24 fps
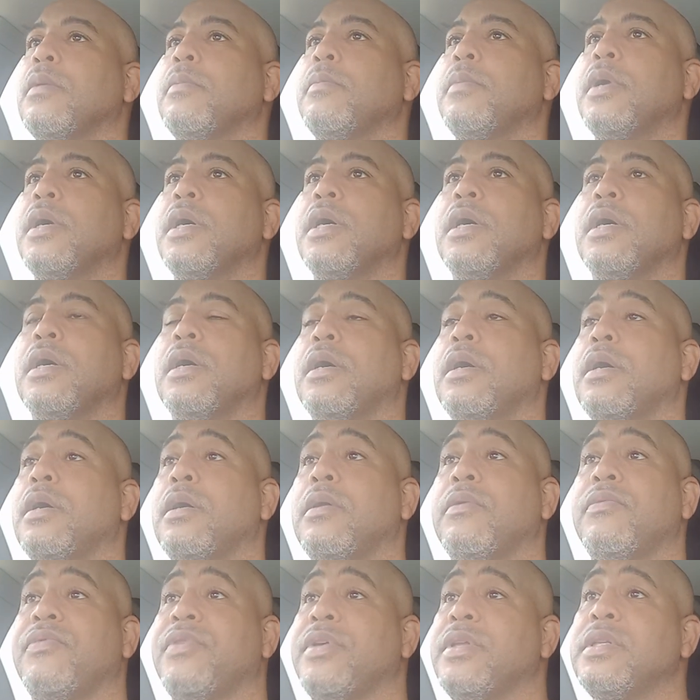but
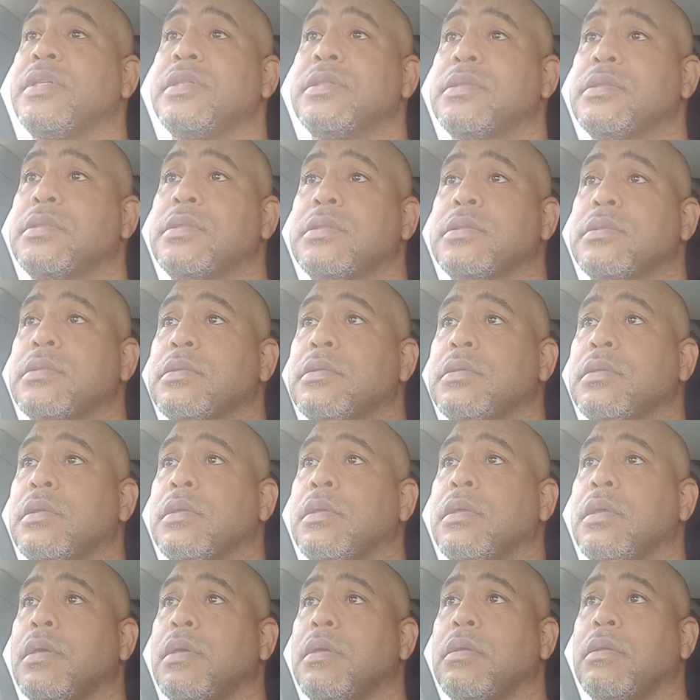her feelings
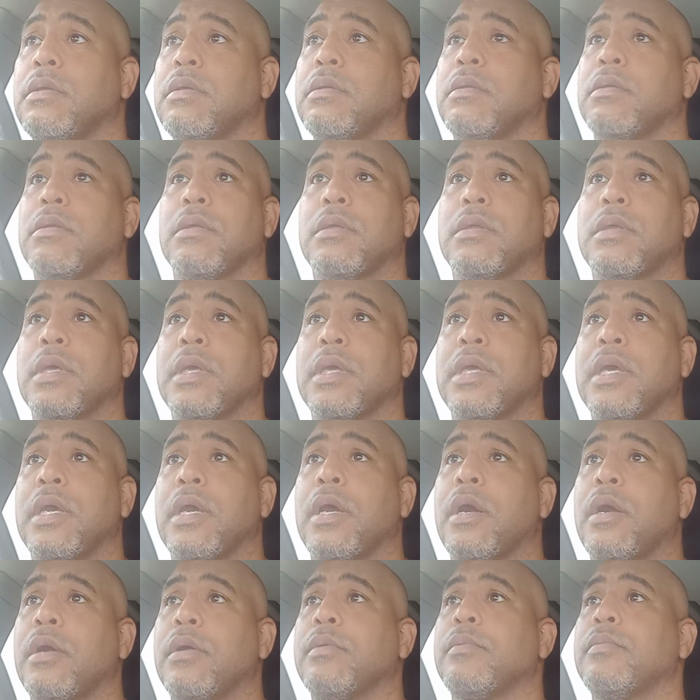can
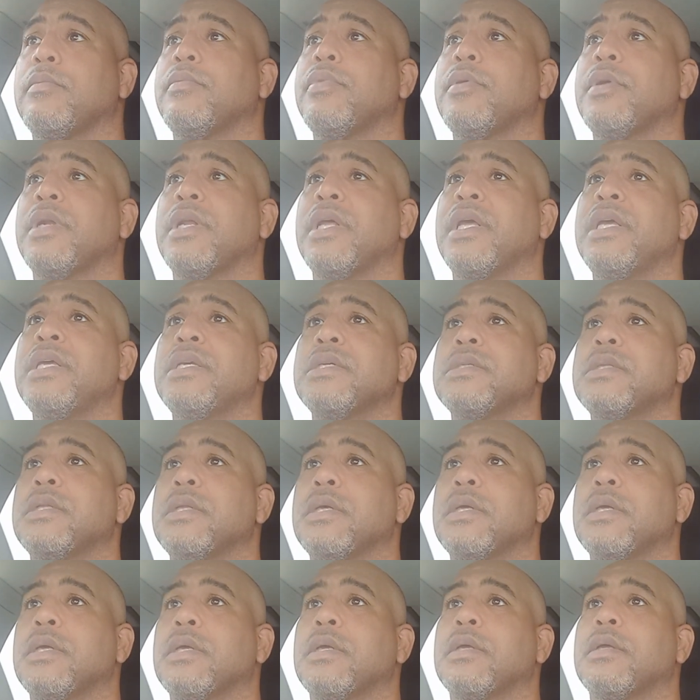get hurt pretty
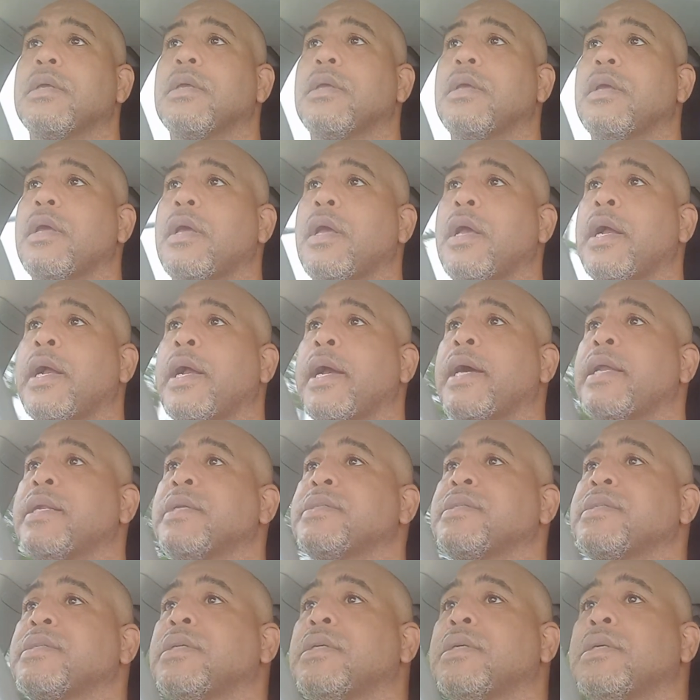easily. I got
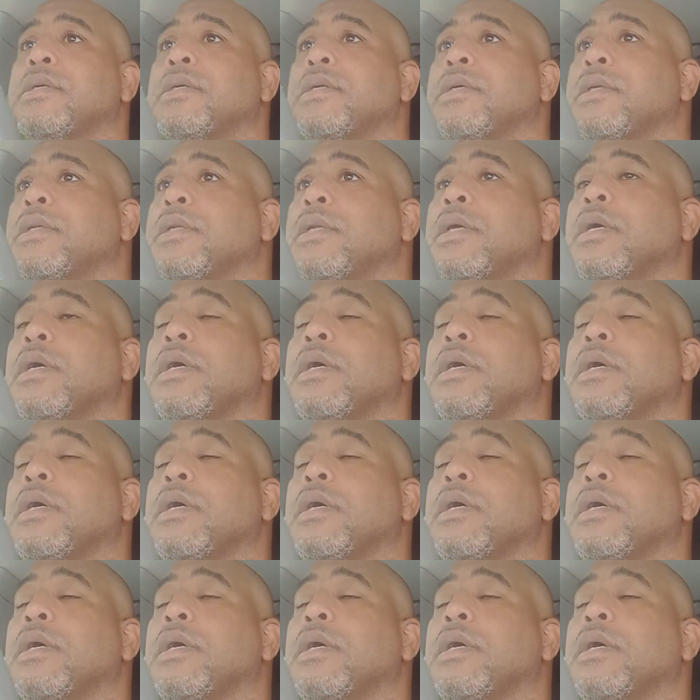a son,